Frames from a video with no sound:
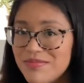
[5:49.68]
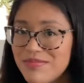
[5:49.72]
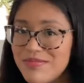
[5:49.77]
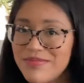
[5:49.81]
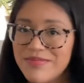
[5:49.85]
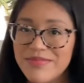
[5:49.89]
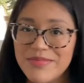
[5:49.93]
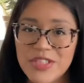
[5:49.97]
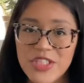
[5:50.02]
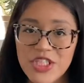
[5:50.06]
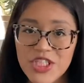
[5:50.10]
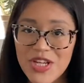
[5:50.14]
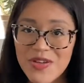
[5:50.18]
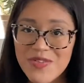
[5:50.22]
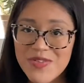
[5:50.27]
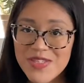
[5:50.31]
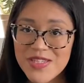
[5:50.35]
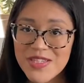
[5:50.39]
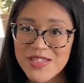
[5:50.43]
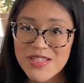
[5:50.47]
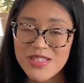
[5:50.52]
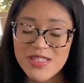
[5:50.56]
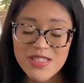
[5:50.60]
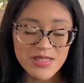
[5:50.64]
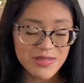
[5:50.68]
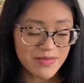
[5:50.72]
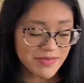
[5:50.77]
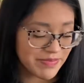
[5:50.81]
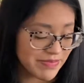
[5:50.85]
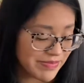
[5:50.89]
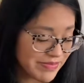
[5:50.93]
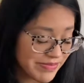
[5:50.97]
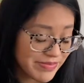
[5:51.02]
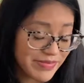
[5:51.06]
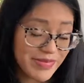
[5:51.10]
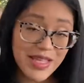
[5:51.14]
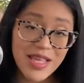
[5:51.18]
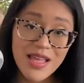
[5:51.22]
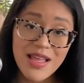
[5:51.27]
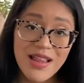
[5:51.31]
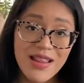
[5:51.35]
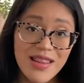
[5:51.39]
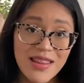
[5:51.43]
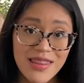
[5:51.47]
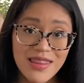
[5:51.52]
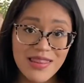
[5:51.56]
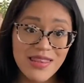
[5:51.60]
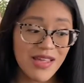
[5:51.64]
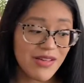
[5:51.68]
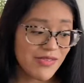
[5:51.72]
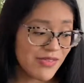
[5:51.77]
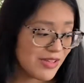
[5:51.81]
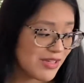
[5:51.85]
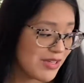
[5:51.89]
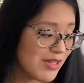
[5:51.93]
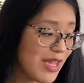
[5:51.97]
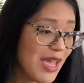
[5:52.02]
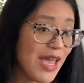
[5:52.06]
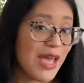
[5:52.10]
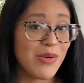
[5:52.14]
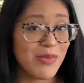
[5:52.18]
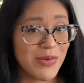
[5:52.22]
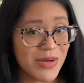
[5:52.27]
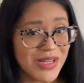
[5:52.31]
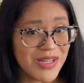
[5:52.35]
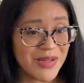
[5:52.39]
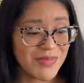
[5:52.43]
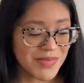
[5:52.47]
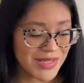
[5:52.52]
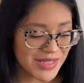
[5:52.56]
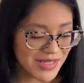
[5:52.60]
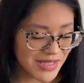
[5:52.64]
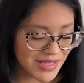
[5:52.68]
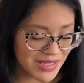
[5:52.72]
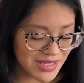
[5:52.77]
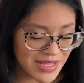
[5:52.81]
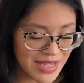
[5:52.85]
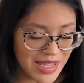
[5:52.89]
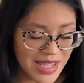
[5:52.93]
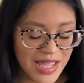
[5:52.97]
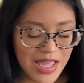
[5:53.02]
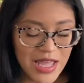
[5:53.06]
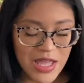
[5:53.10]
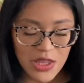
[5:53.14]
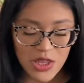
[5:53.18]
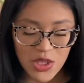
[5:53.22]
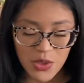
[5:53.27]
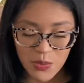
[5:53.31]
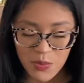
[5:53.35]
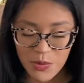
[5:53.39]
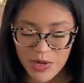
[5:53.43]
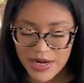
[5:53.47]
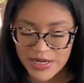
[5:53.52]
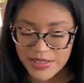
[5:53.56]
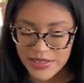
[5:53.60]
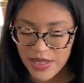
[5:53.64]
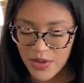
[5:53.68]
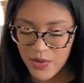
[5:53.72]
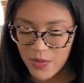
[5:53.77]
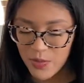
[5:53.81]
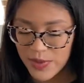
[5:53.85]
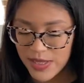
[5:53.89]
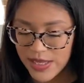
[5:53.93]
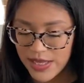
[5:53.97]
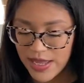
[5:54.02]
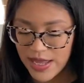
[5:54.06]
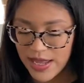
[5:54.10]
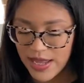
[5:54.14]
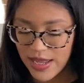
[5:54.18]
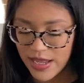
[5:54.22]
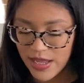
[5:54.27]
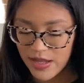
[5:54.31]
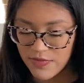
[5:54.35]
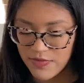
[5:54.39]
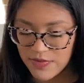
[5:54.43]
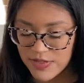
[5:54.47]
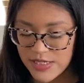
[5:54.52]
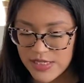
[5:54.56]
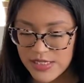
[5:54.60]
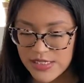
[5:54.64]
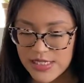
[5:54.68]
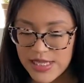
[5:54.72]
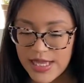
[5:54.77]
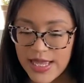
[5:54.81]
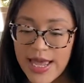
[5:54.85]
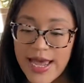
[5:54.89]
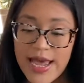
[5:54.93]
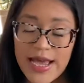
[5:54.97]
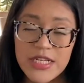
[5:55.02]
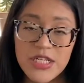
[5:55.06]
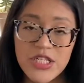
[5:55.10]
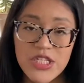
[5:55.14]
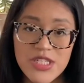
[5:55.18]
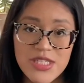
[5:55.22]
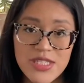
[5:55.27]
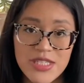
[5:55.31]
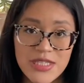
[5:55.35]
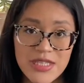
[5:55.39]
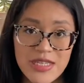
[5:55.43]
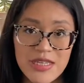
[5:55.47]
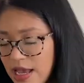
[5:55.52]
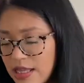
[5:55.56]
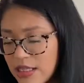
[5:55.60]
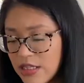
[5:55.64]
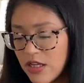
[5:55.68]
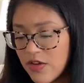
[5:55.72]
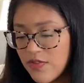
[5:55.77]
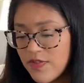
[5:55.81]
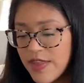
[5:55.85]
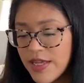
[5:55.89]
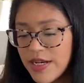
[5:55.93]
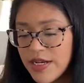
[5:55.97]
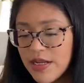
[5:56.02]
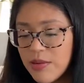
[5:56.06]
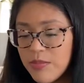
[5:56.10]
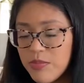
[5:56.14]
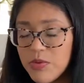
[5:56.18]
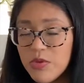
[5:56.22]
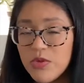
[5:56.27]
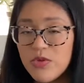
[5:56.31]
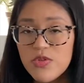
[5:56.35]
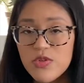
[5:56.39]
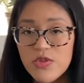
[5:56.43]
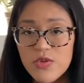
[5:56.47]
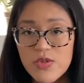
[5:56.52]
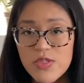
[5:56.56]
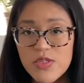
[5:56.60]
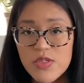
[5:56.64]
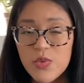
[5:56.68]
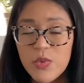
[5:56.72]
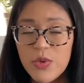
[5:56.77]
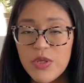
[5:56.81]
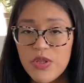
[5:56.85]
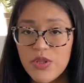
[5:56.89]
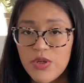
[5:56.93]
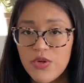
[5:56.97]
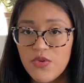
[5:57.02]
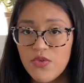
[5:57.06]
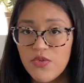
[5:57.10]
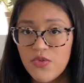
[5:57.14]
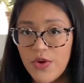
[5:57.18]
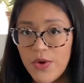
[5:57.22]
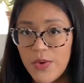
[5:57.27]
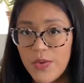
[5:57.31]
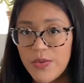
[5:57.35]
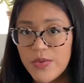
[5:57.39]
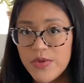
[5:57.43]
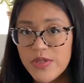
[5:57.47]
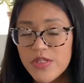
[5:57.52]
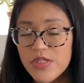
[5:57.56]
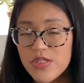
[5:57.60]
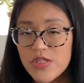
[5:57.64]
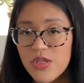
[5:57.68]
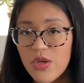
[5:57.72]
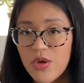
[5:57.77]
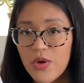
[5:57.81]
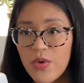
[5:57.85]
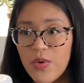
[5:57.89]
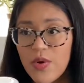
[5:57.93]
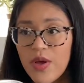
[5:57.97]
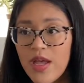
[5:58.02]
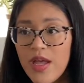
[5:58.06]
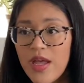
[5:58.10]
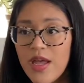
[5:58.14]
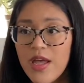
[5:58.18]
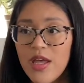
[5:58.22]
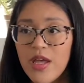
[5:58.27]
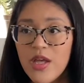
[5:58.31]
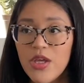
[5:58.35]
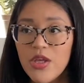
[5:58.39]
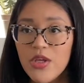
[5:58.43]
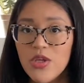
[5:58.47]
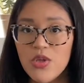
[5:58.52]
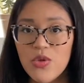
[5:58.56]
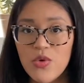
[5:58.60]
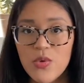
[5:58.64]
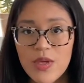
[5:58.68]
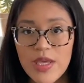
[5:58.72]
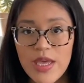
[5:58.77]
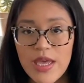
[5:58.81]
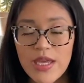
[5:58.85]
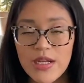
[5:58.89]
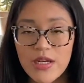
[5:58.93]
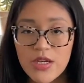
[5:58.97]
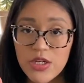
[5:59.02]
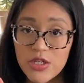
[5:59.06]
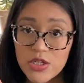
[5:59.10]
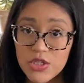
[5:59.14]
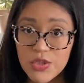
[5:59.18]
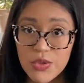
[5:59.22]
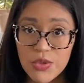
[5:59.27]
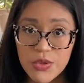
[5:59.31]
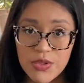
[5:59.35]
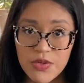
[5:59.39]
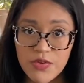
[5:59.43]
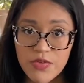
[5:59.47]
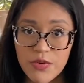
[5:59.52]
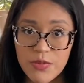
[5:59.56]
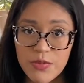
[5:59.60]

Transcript: chef's kiss. Love it and recommend it. The brand that we have is Hatch Sleep. I love that it Bluetooths with your phone, so you can control it from your